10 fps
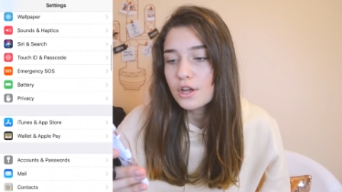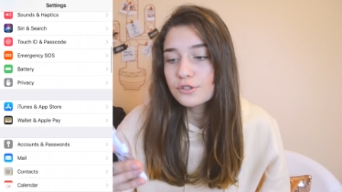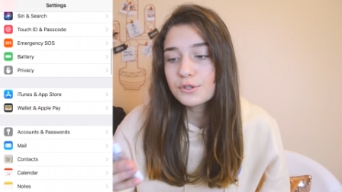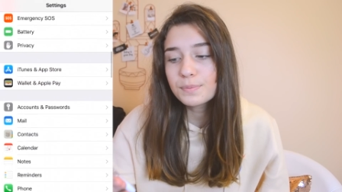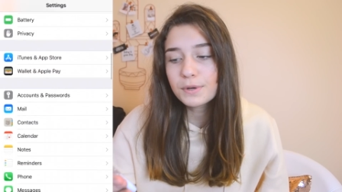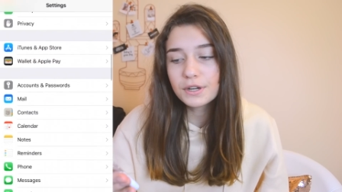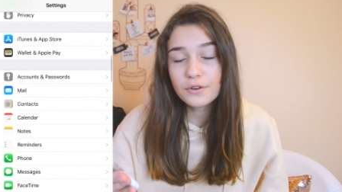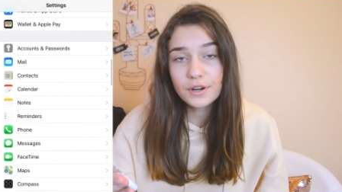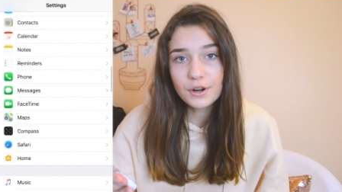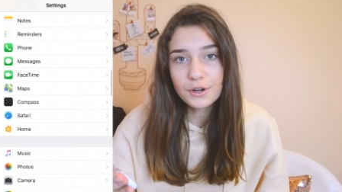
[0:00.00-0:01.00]
So to put a
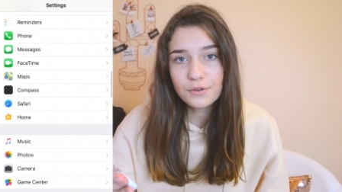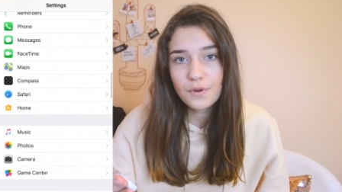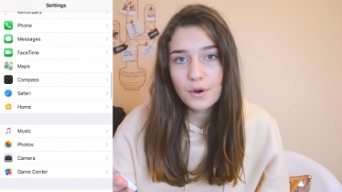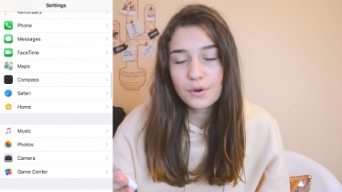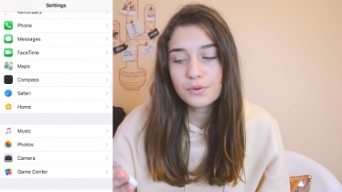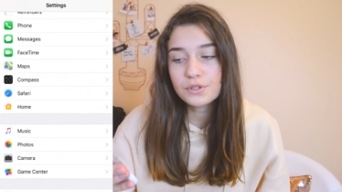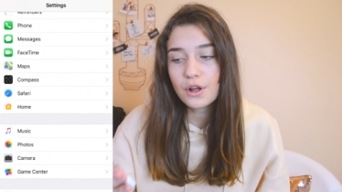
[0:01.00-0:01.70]
grid on your photos,